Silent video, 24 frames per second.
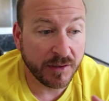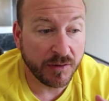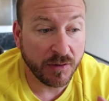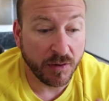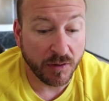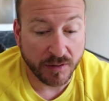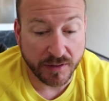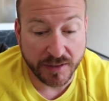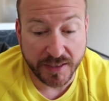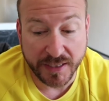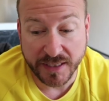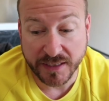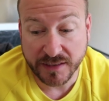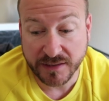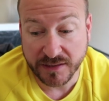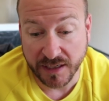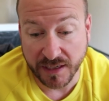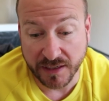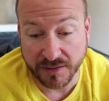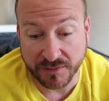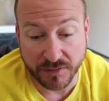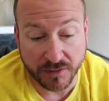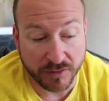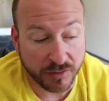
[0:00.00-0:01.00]
thing called knee
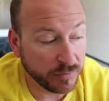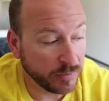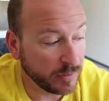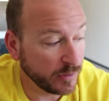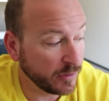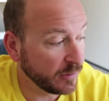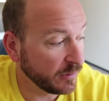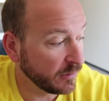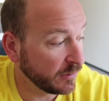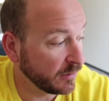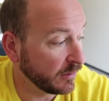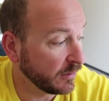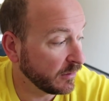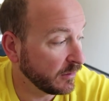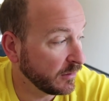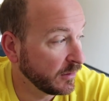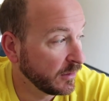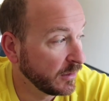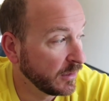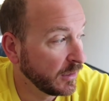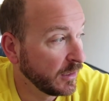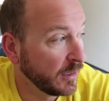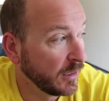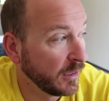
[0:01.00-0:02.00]
savers, which is a
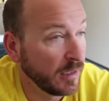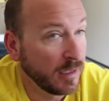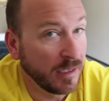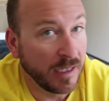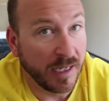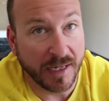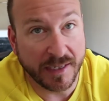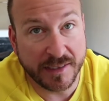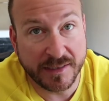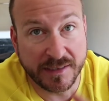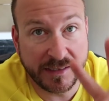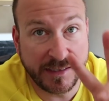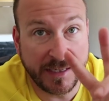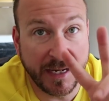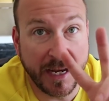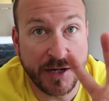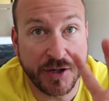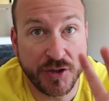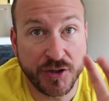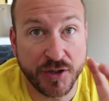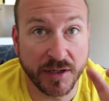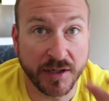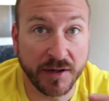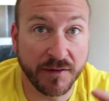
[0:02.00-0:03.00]

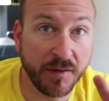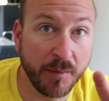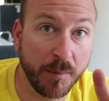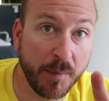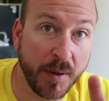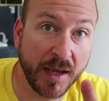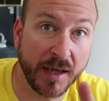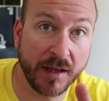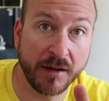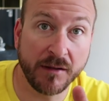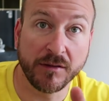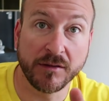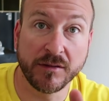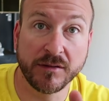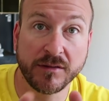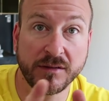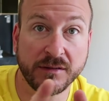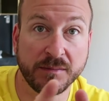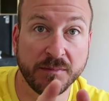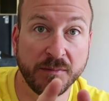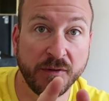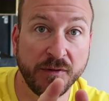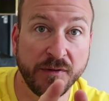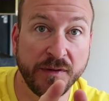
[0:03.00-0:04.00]
extension of the
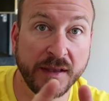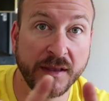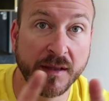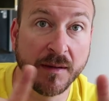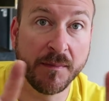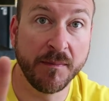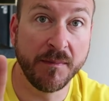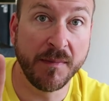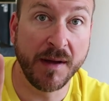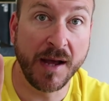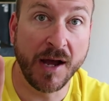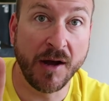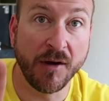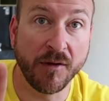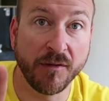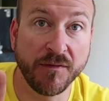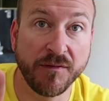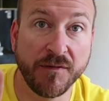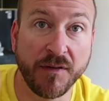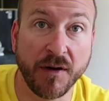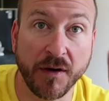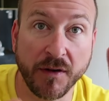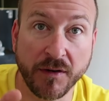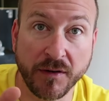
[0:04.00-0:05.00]
pedals, moving them
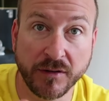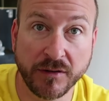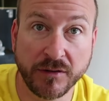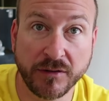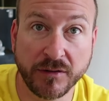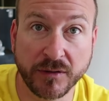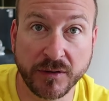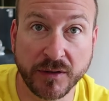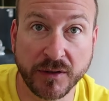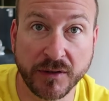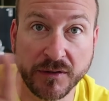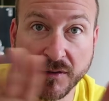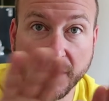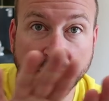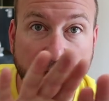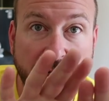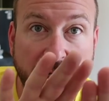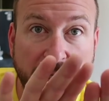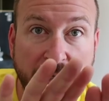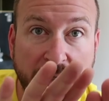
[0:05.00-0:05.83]
out farther so your